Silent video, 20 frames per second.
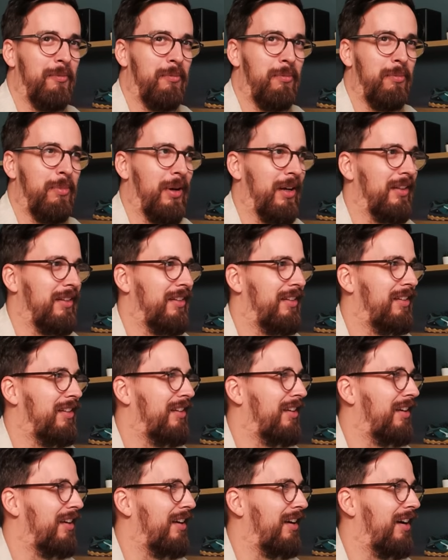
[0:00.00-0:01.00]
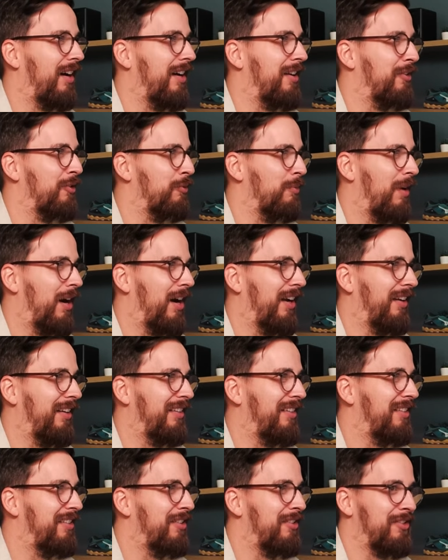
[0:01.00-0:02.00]
But I don't
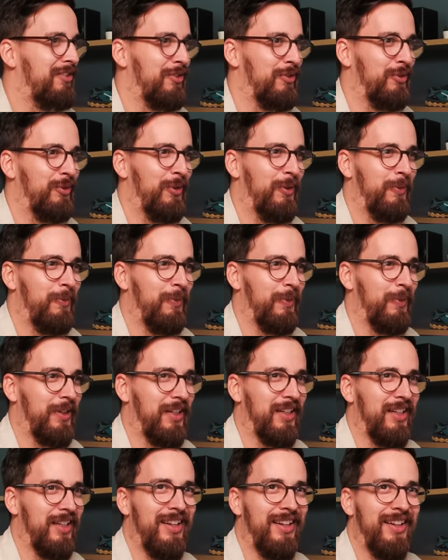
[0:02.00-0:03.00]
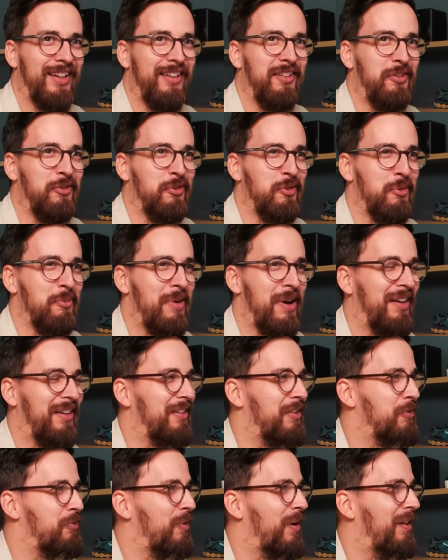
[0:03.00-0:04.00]
mind, so hopefully you don't mind
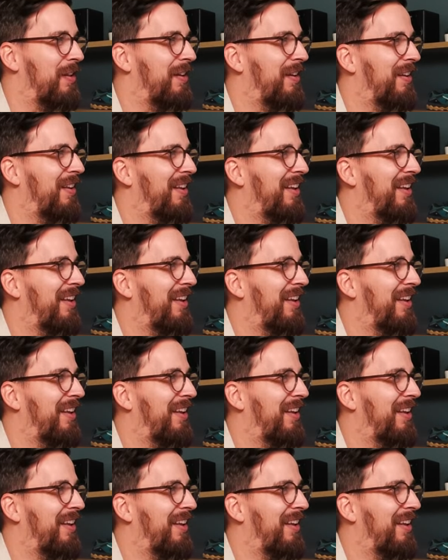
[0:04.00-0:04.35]
as well.